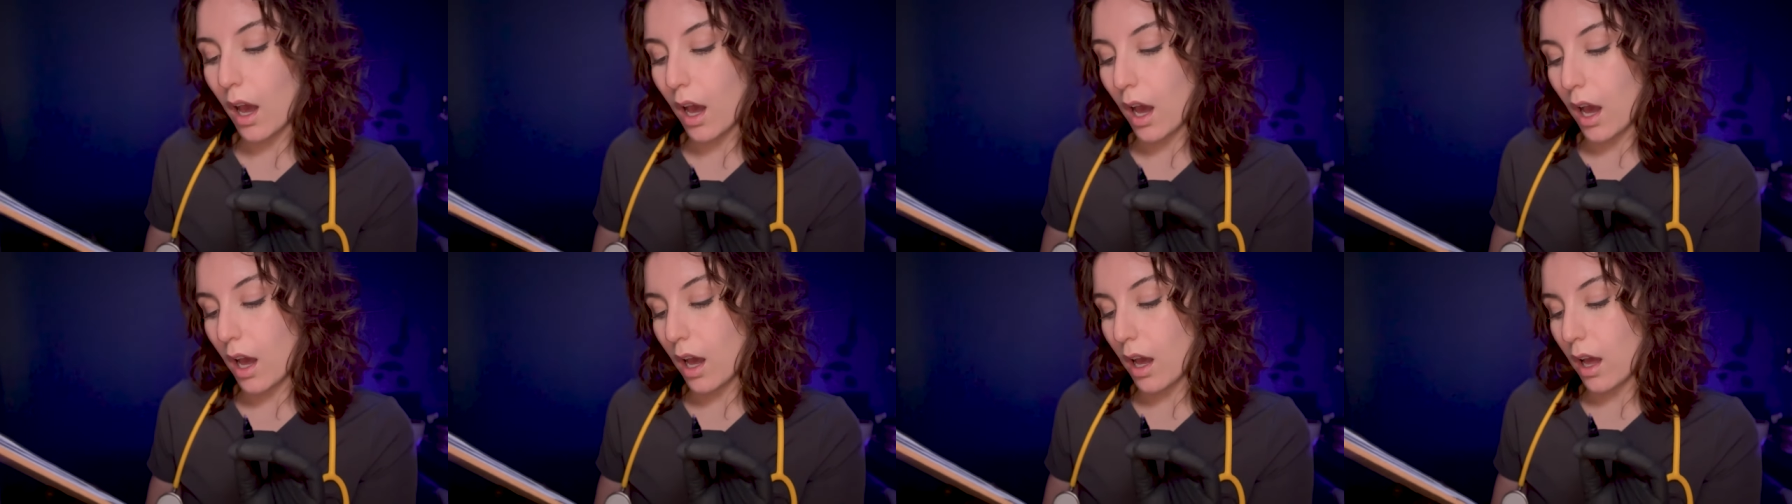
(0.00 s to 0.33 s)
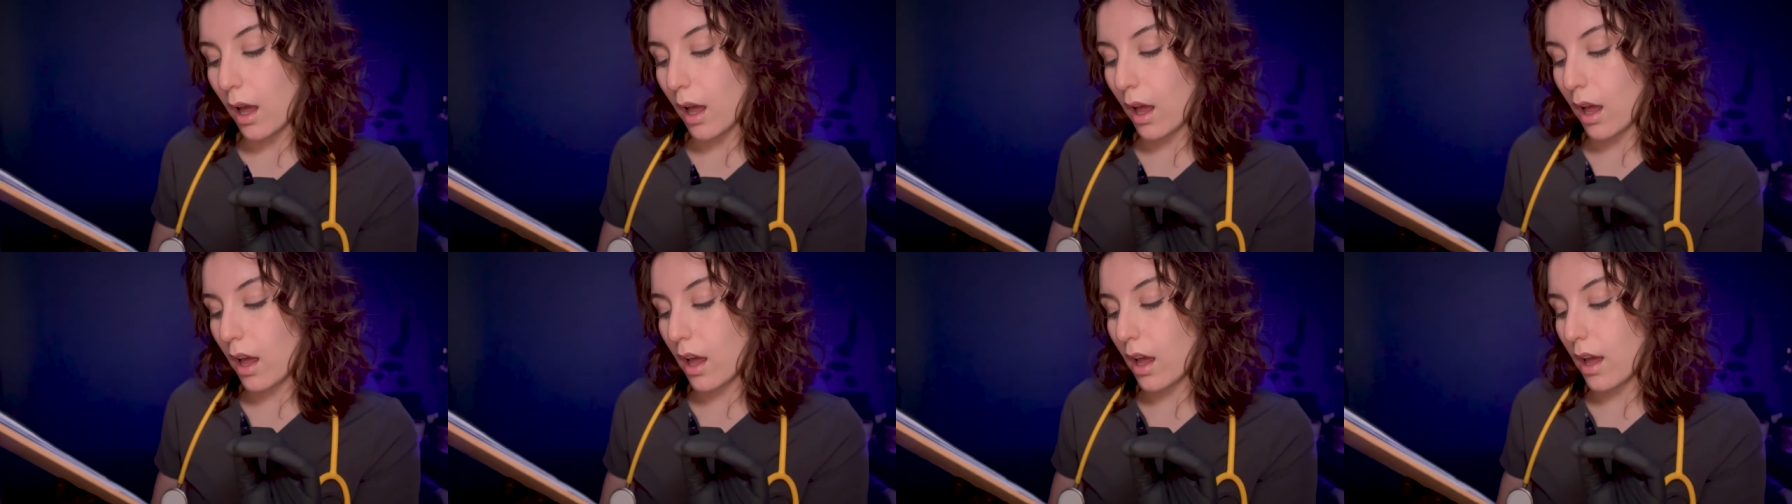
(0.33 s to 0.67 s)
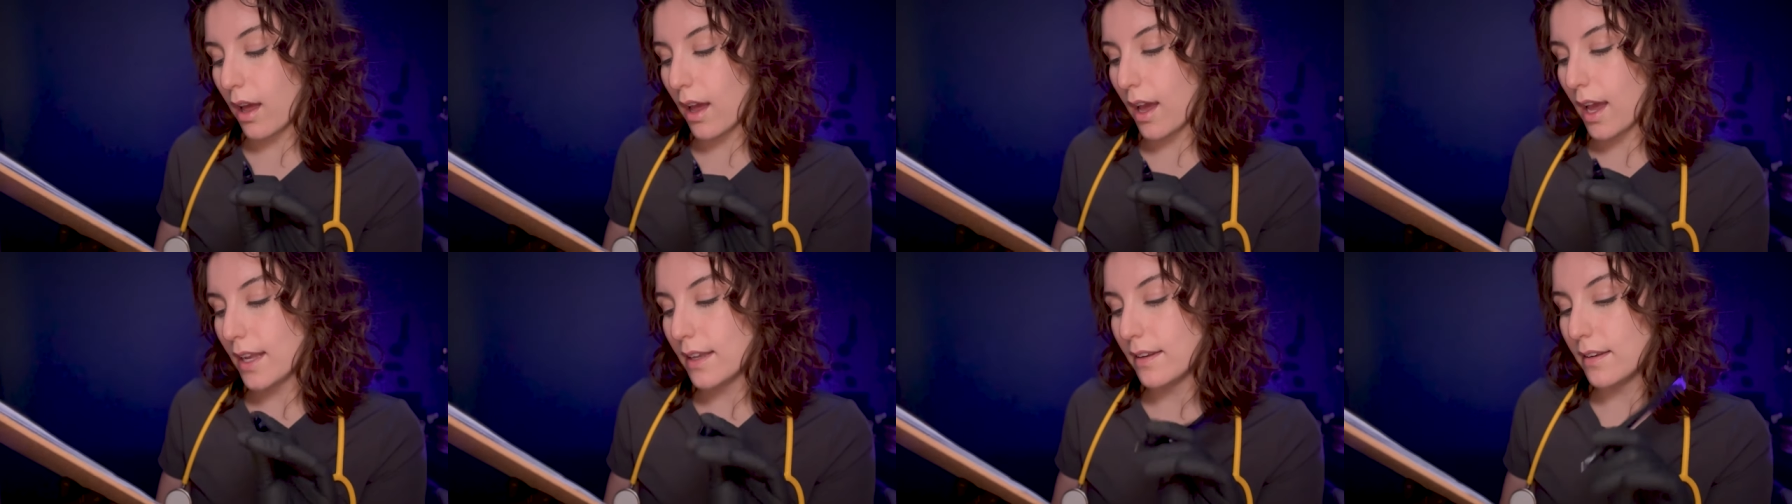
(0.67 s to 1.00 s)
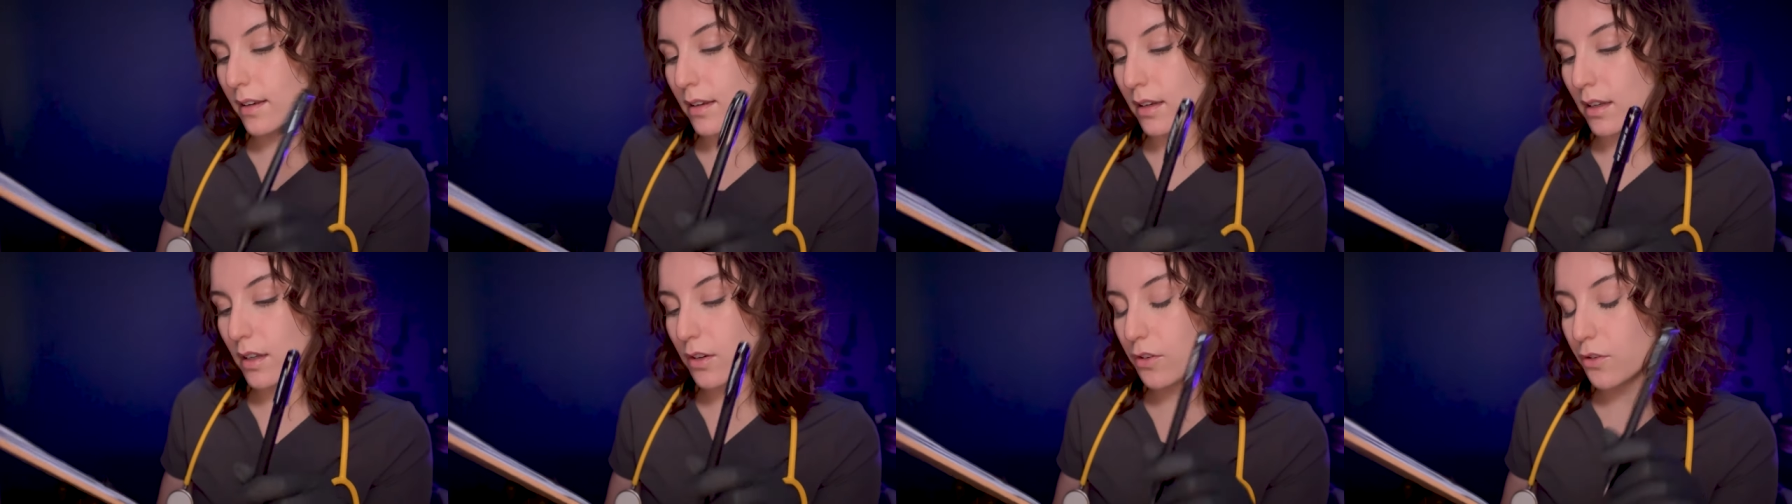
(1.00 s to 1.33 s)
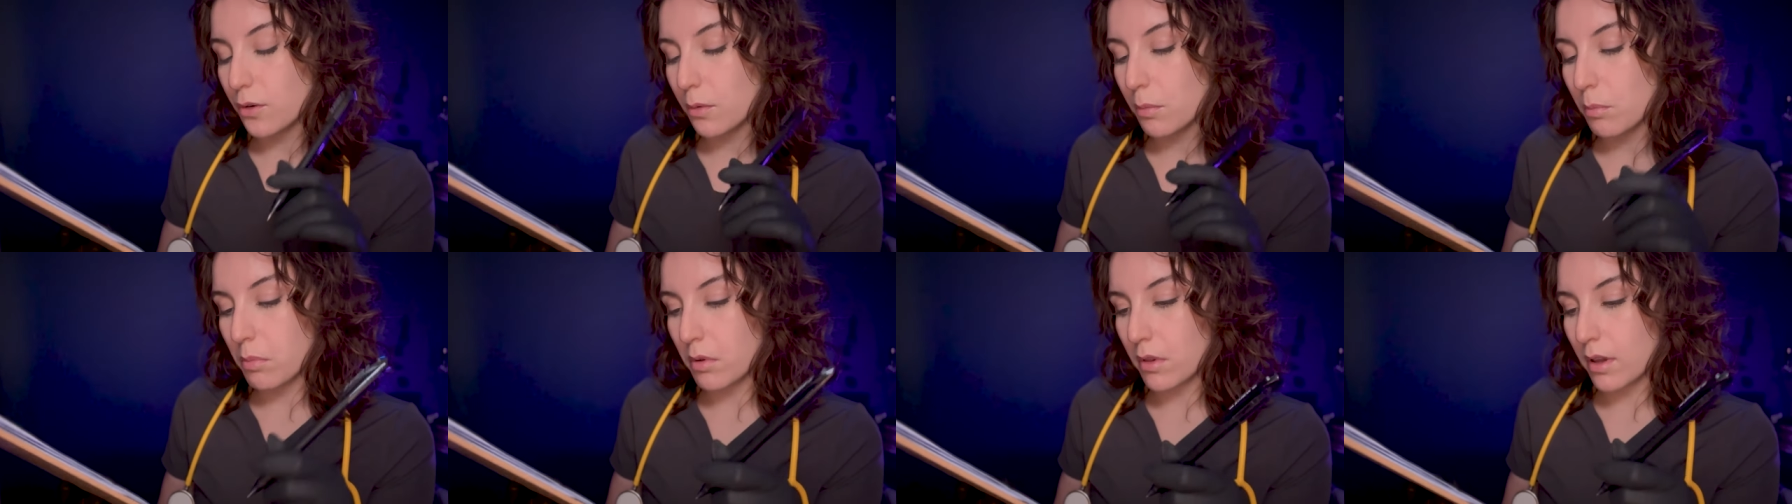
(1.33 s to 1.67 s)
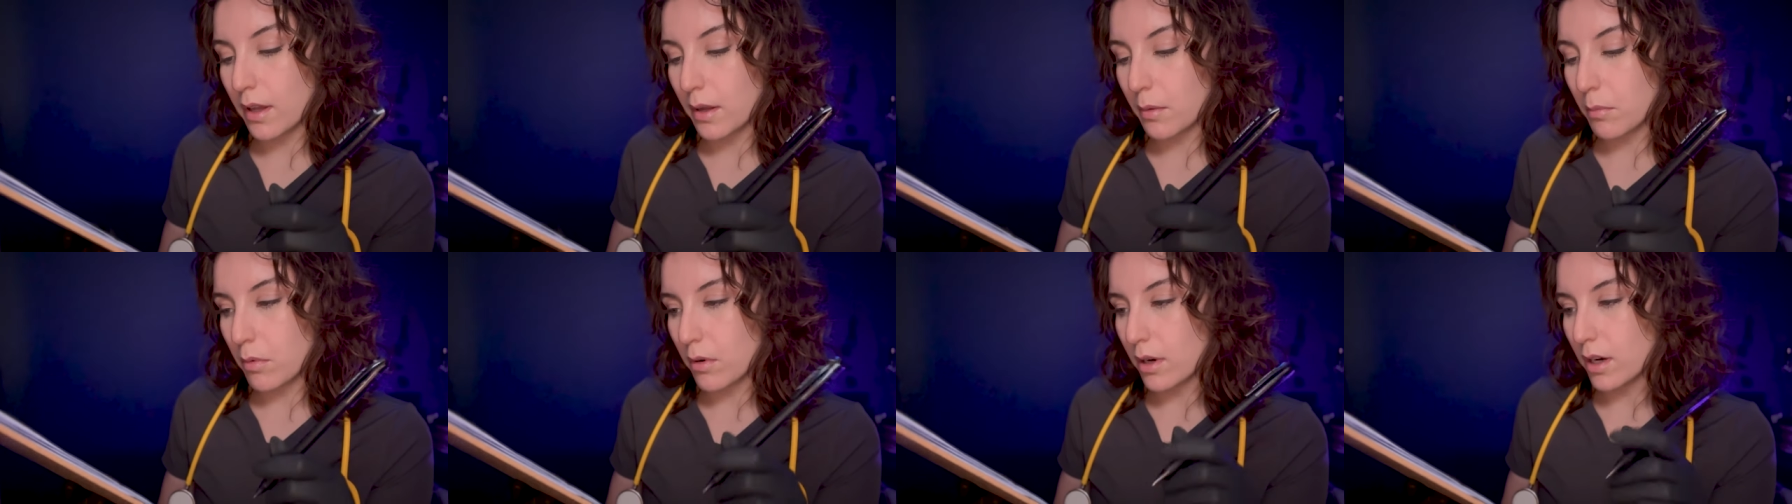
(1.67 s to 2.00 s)
Uh, I didn't get your
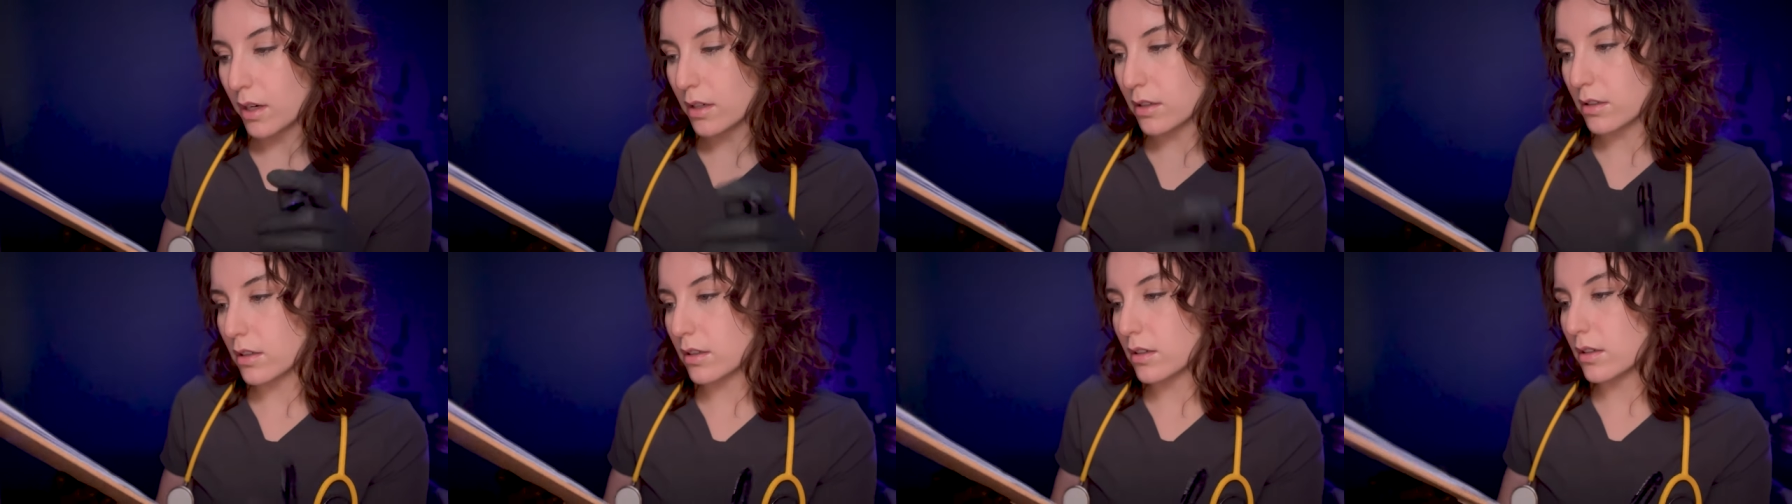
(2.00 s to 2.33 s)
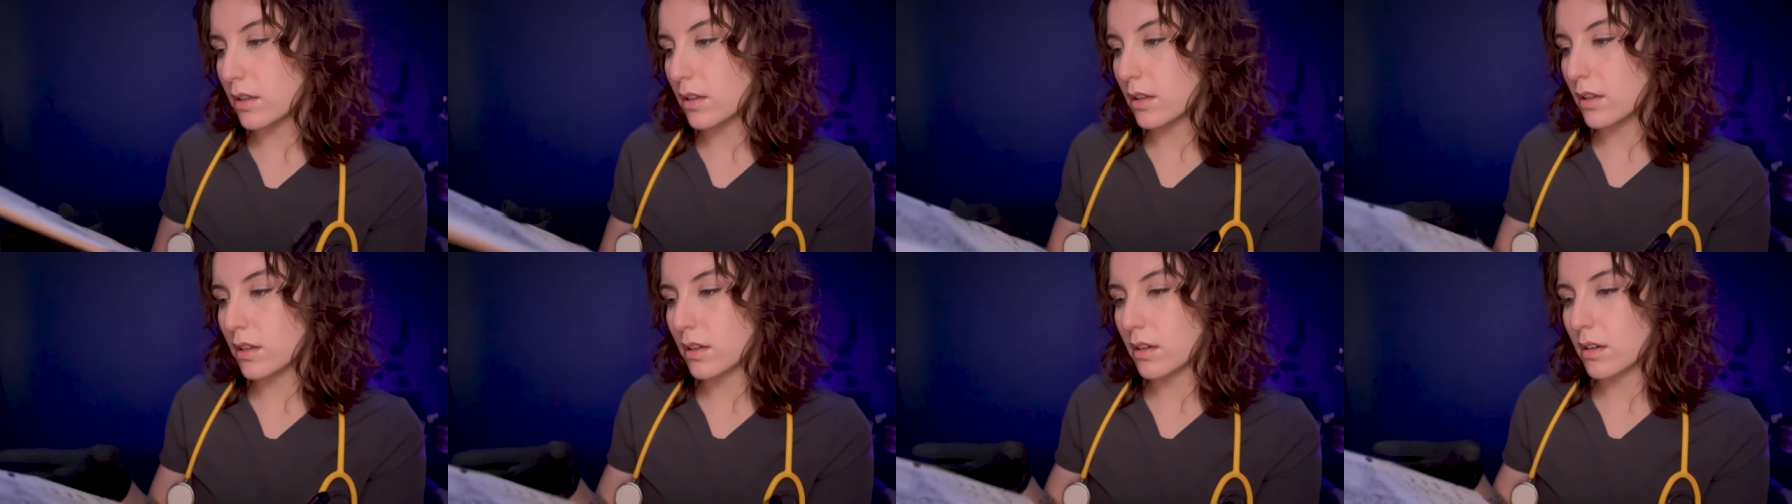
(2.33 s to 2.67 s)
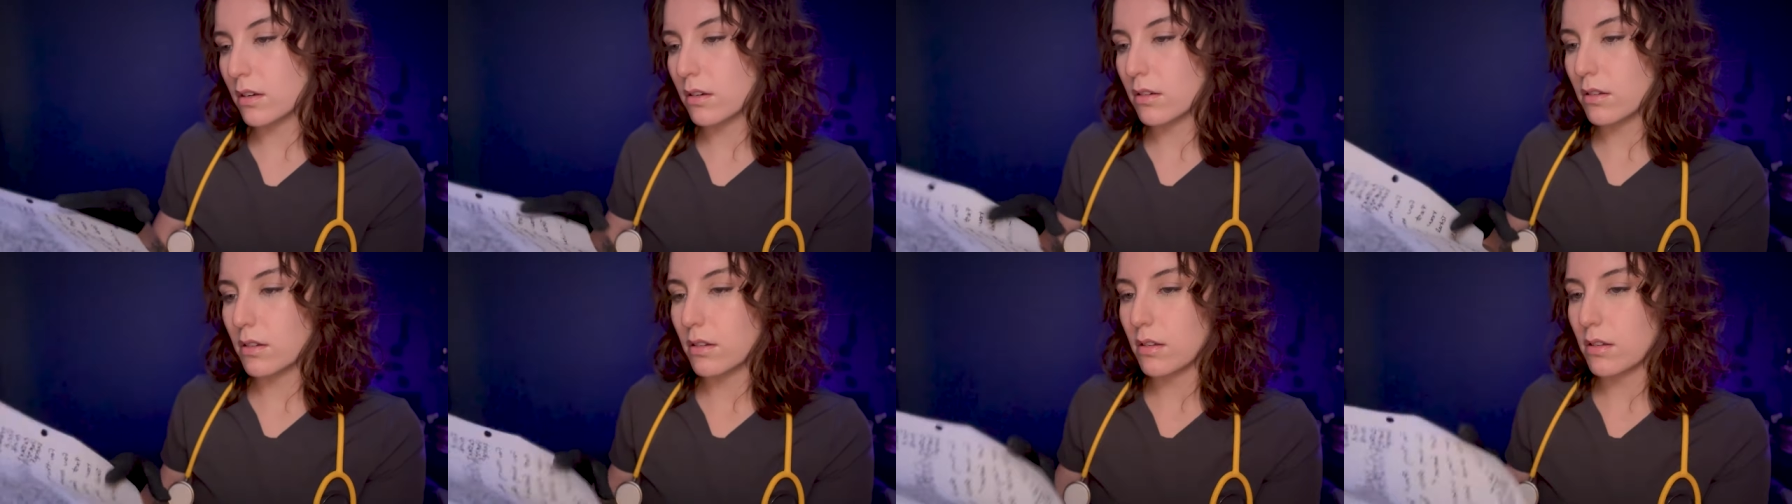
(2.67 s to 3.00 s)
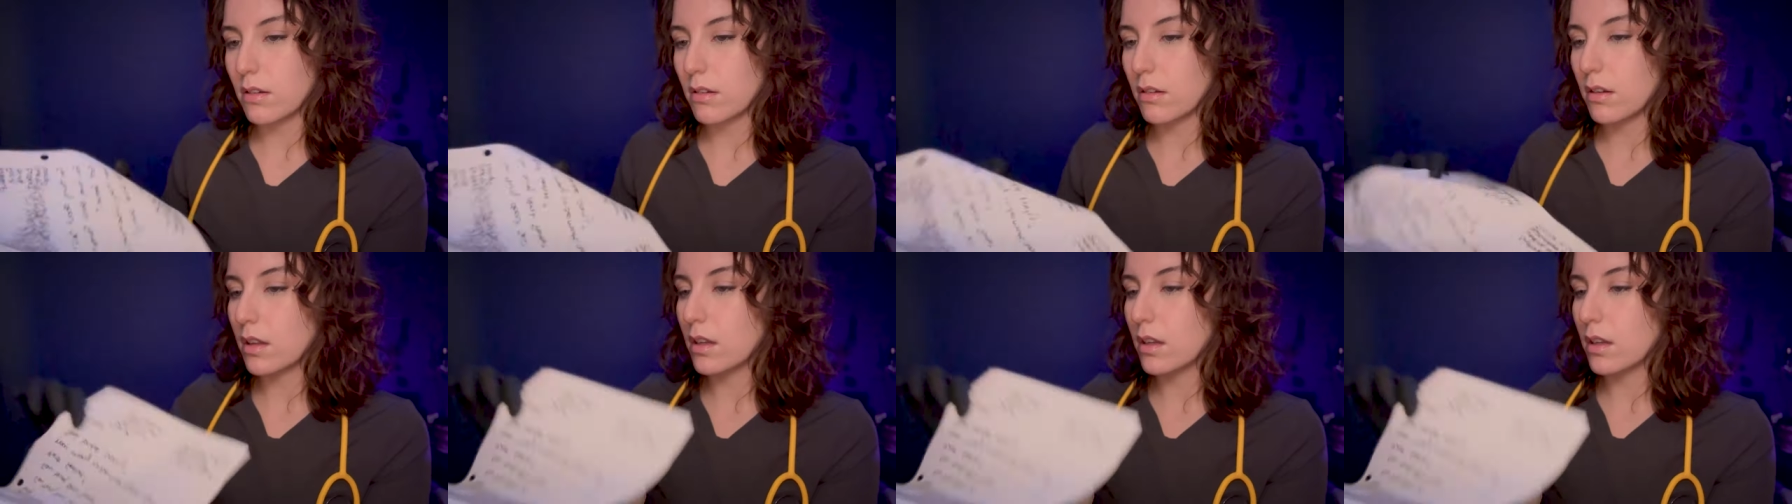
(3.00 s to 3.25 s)
blood pressure to the nurse.